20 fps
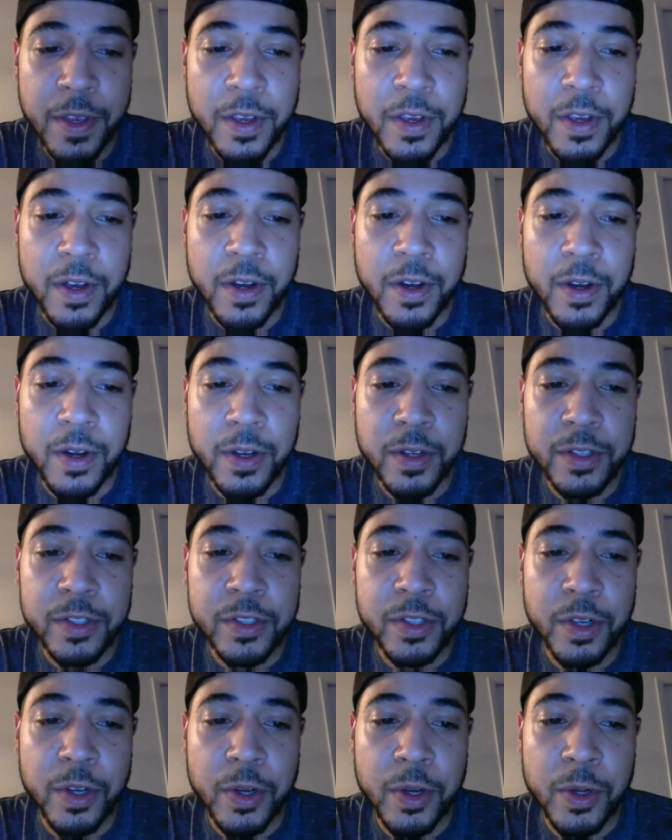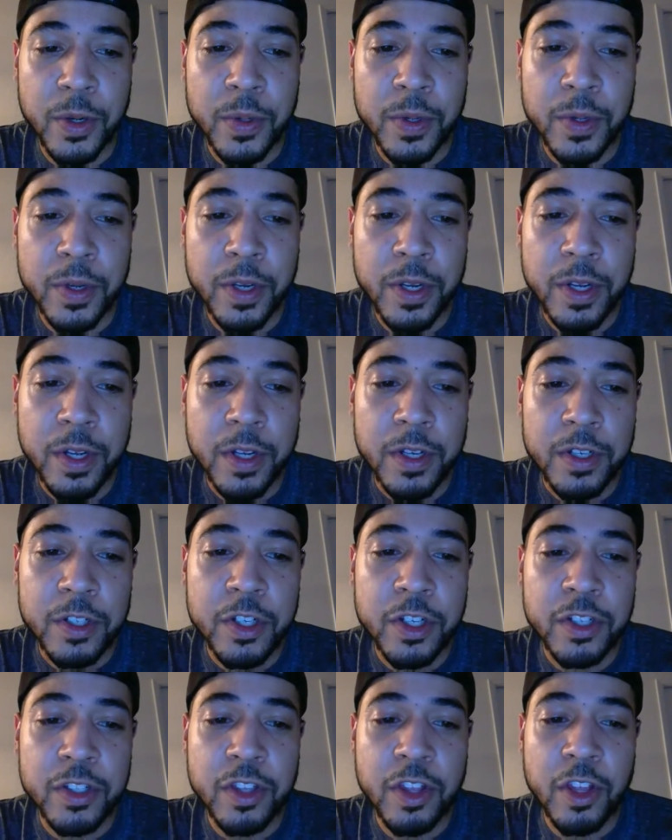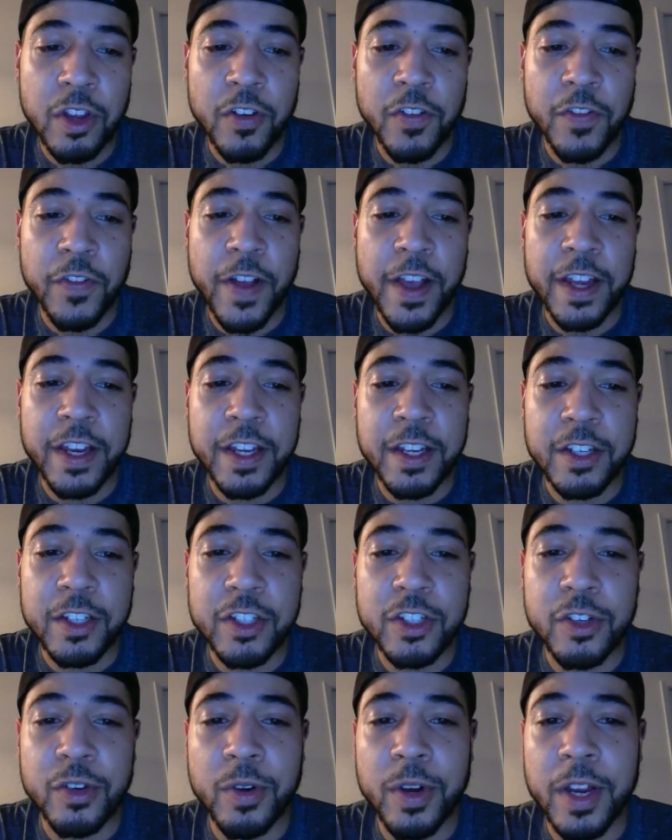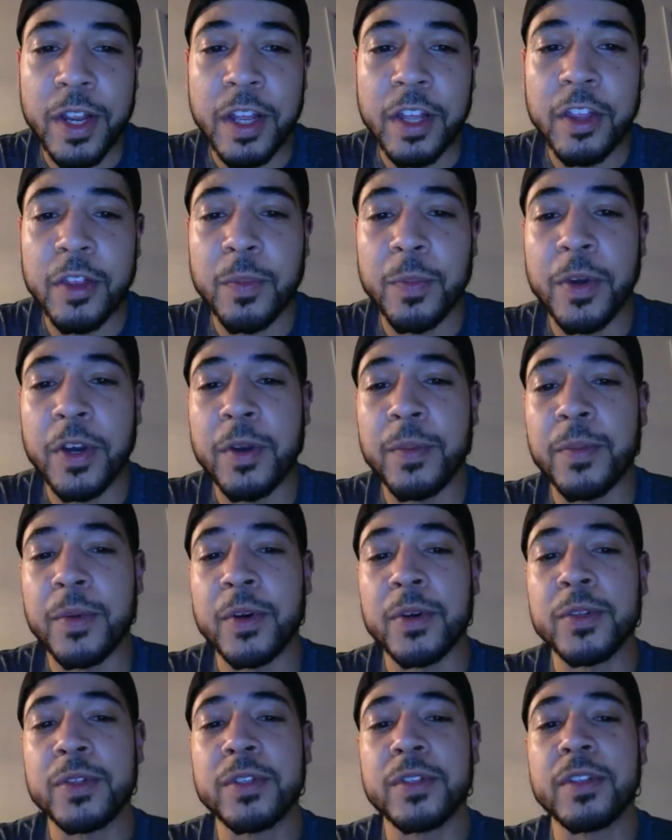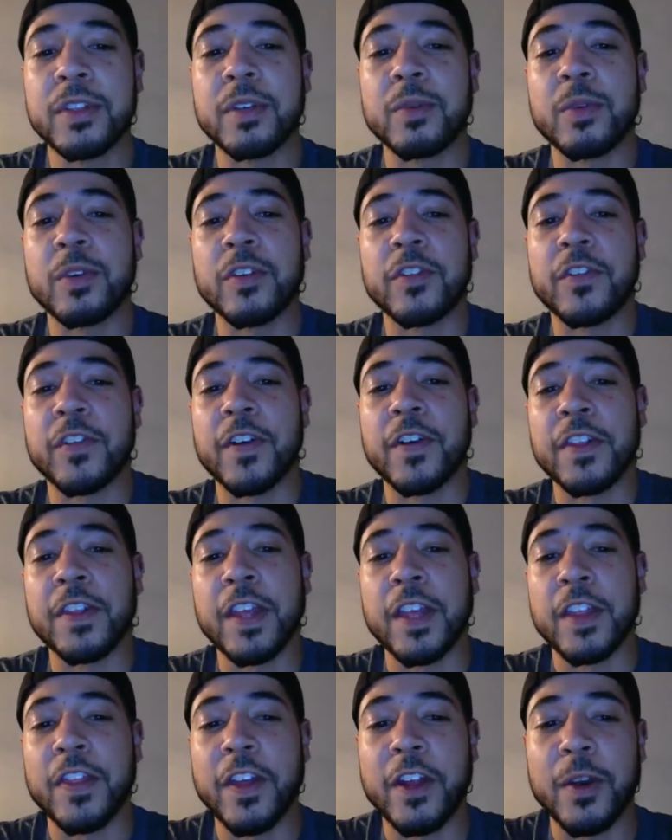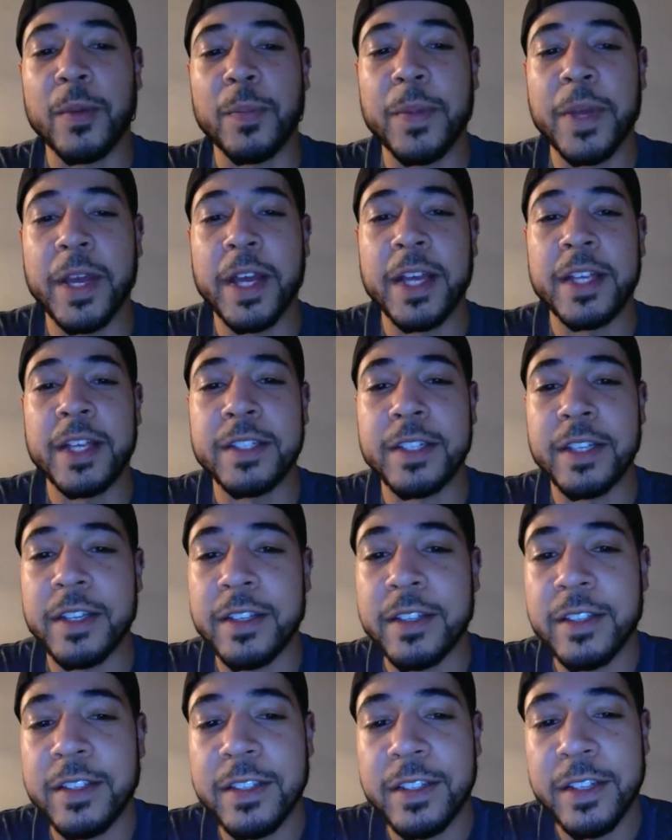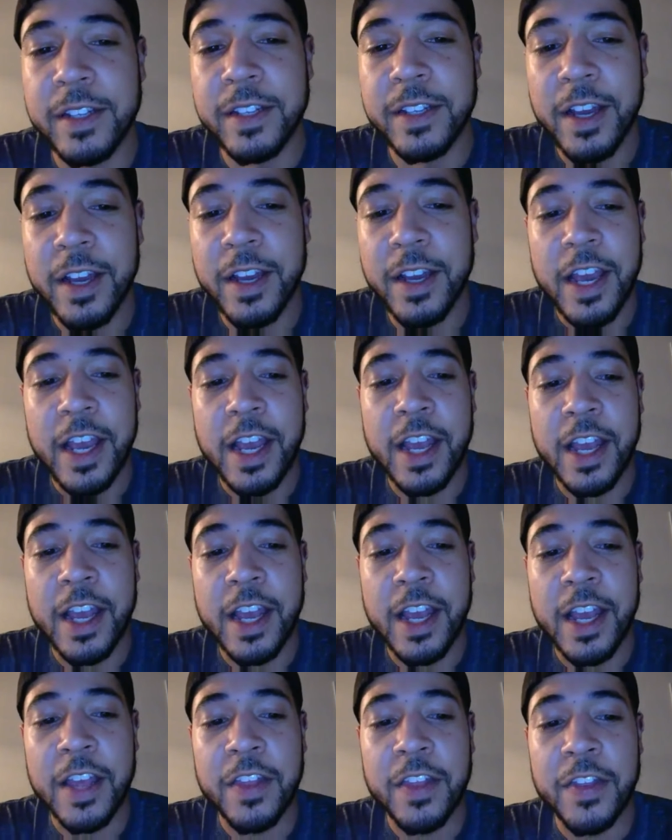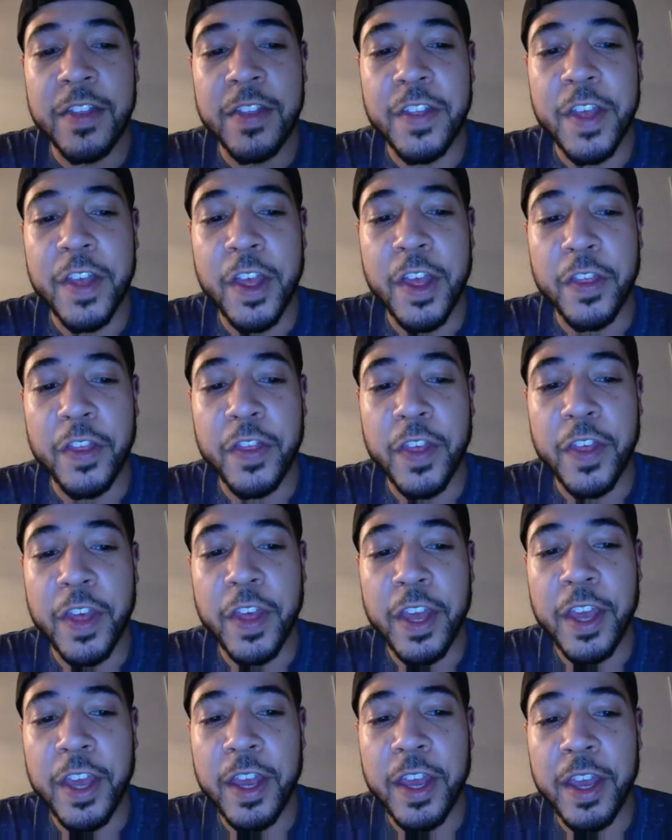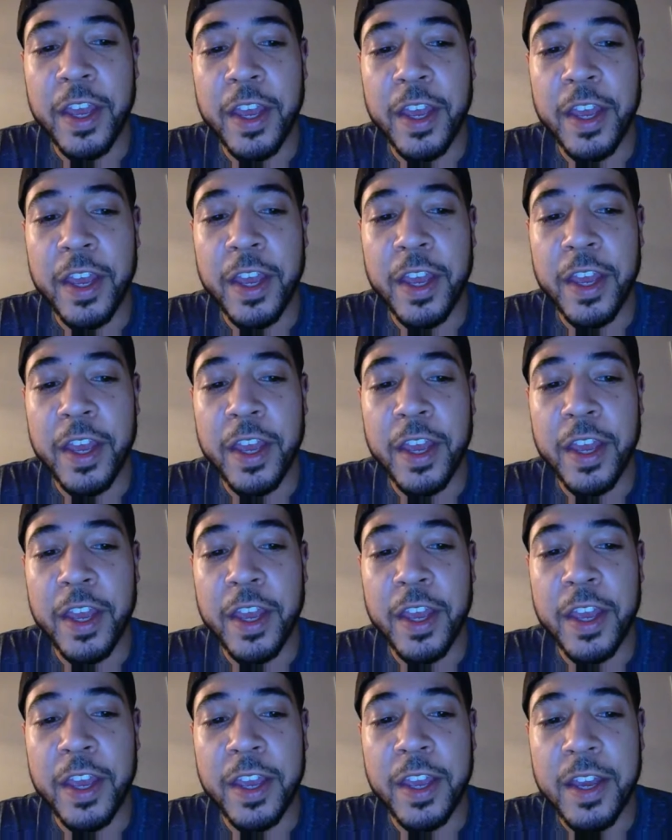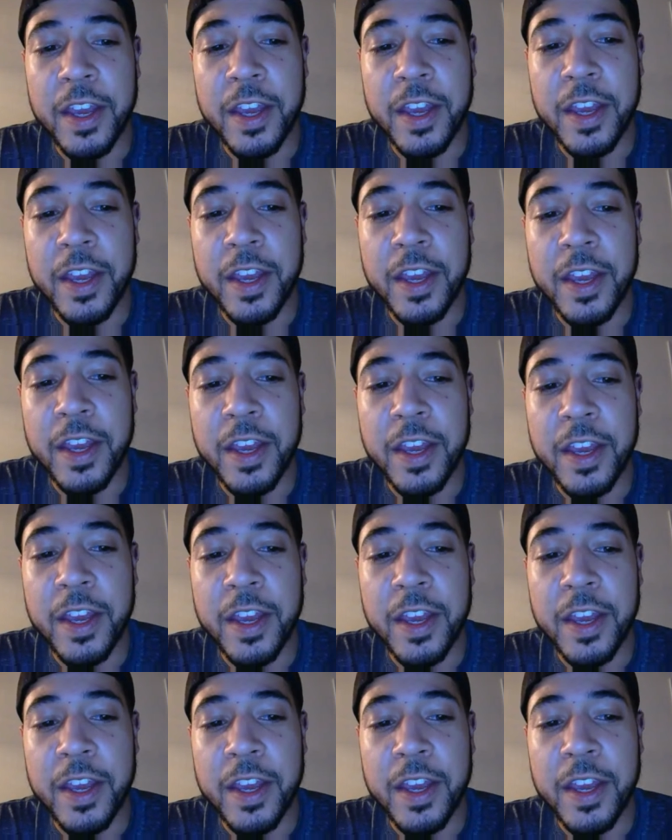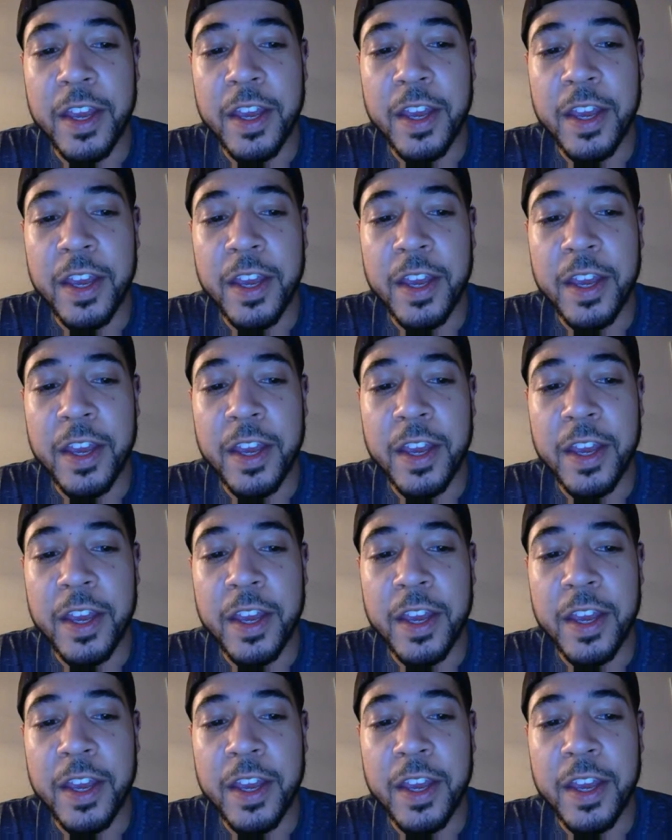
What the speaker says: also just their fighting strength. But mostly we find that they're peasants and that they own land, but